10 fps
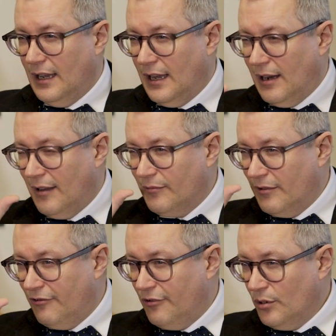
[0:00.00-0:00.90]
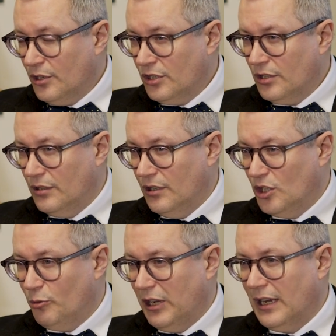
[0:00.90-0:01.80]
And I have to focus on you
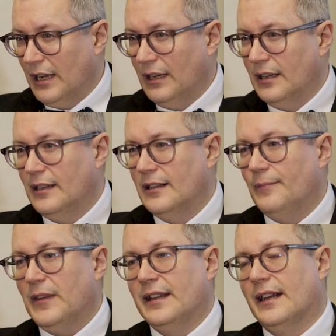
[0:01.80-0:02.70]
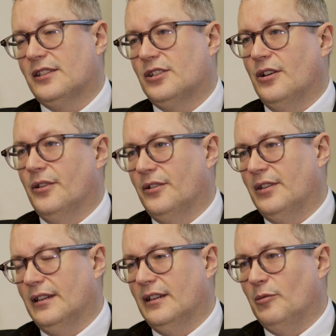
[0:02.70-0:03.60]
speaking. And that's the other
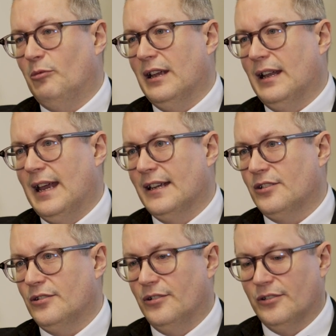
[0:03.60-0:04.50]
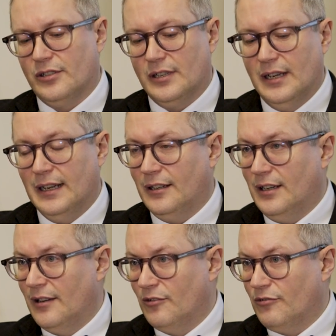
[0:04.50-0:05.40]
thing that the BLS does.
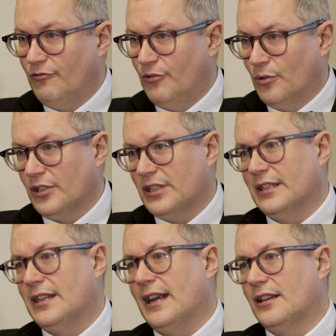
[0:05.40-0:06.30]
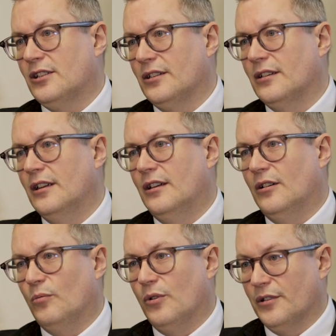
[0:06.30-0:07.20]
It gives focused attention
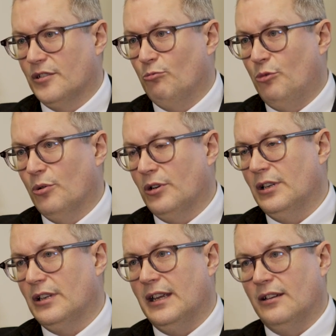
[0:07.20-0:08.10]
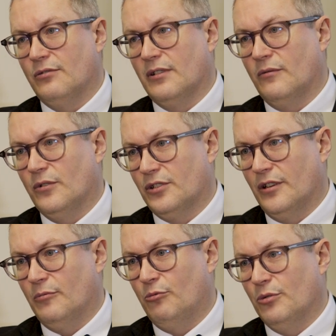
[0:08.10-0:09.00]
on what is important, ignoring what's
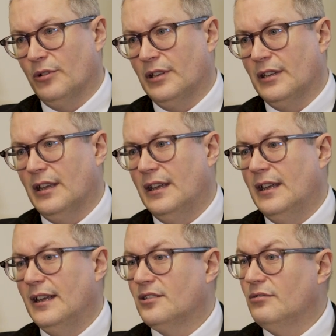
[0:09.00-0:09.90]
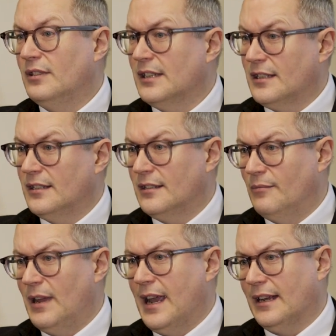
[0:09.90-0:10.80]
unimportant. And so this is the
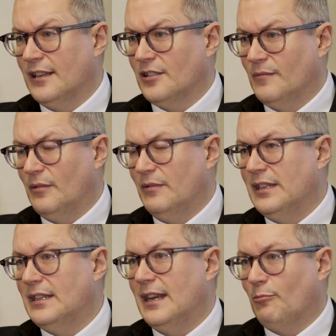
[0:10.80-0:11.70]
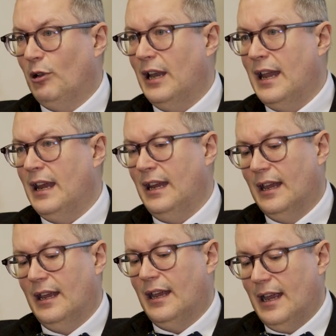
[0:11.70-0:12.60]
mechanism that we see at play
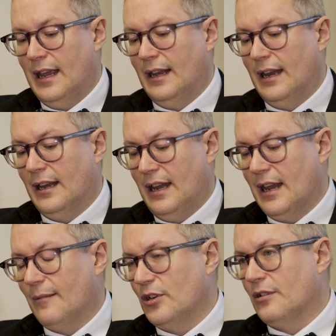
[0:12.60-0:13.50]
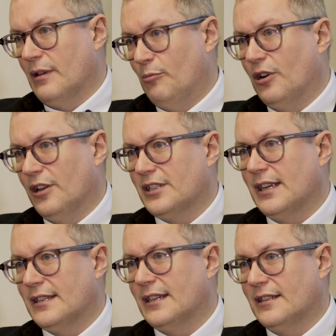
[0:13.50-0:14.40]
in an EMDR
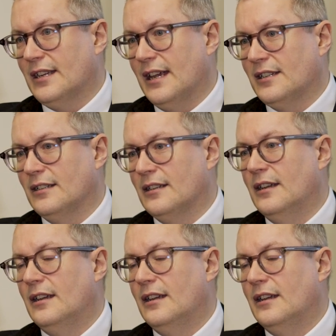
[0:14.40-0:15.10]
reprocessing session.